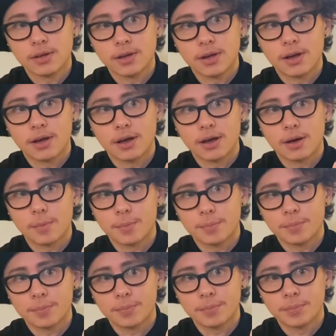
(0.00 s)
and
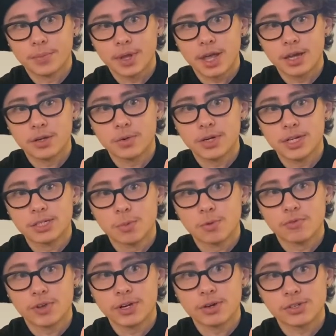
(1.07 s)
you need to
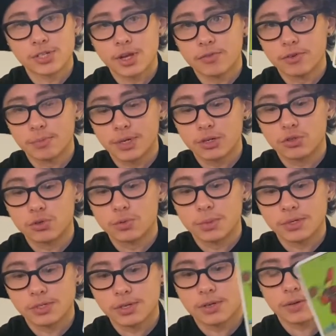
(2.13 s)
prevent yourself from being too
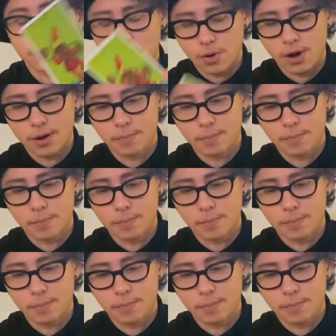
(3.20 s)
busy. Okay.